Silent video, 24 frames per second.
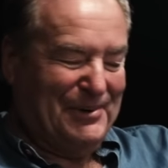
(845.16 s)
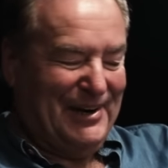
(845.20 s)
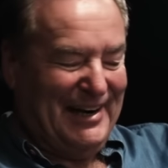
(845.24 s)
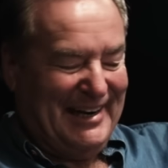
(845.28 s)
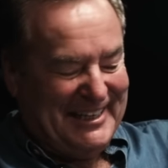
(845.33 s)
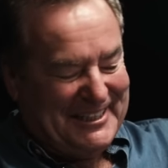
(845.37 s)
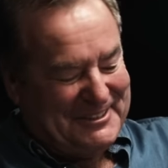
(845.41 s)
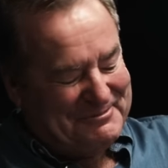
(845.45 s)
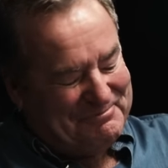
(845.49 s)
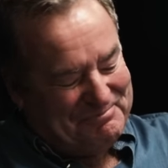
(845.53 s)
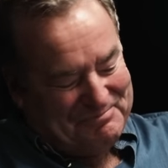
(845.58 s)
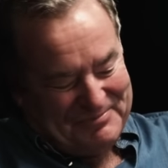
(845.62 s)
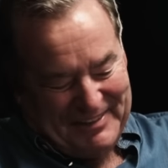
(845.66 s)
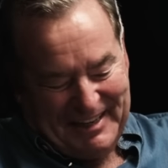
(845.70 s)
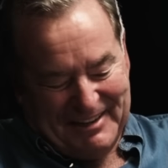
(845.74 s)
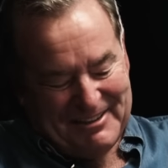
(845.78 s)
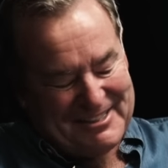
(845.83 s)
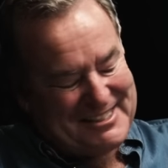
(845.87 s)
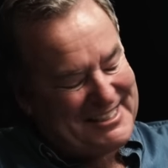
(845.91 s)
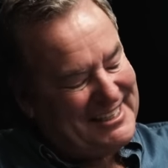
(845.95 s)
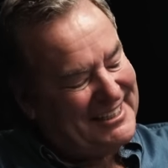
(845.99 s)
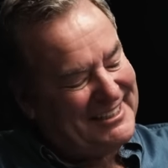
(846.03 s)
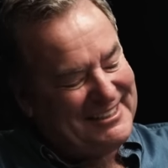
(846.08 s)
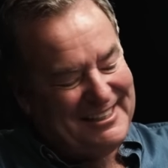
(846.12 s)
Brilliant.
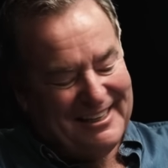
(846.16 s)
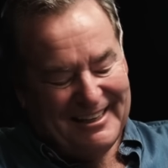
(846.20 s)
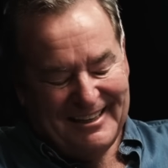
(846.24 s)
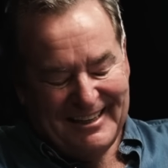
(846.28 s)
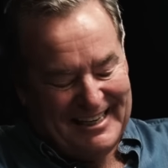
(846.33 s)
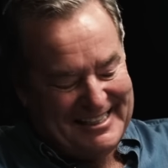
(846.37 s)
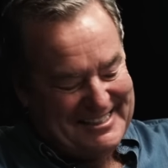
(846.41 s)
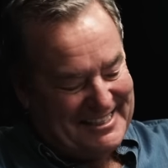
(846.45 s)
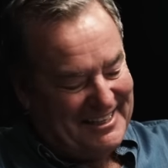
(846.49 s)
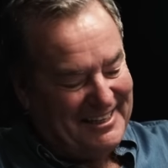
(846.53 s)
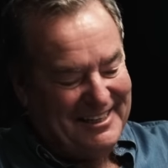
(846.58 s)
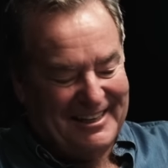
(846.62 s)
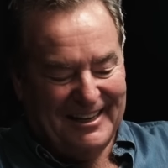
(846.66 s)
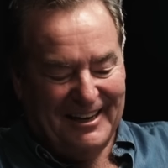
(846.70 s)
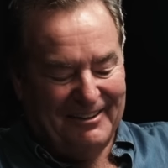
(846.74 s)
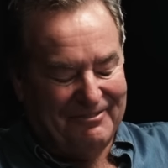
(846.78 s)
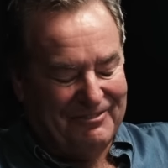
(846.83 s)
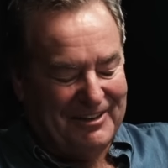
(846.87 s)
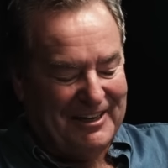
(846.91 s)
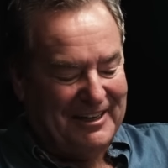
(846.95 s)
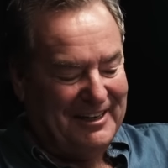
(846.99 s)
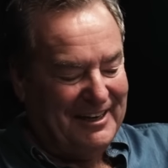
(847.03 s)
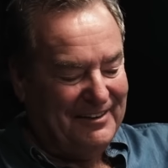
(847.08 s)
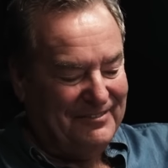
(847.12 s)
He's a he's a
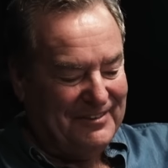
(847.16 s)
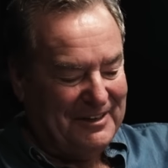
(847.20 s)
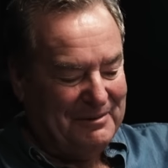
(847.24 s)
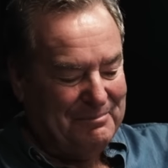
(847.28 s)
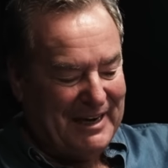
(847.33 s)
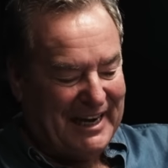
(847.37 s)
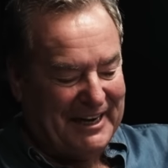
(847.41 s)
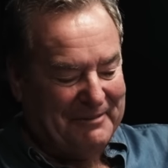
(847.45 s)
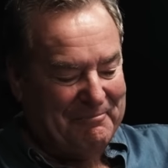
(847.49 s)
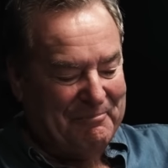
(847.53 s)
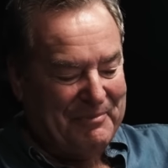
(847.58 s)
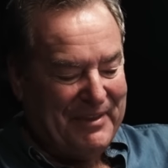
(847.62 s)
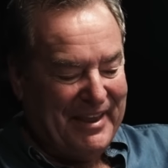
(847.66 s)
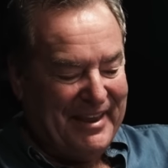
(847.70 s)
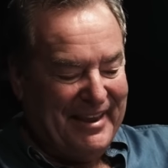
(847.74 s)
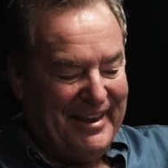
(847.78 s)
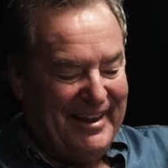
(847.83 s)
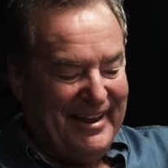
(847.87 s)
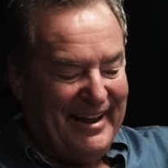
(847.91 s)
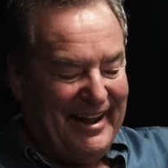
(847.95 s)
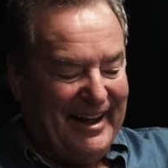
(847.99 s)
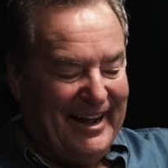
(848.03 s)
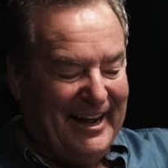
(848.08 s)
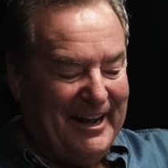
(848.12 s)
lovely, lovely man.
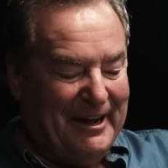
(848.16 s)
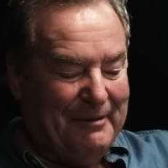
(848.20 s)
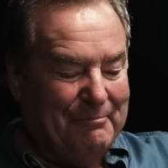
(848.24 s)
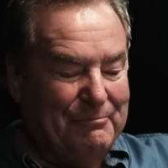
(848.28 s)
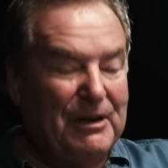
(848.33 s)
Yeah.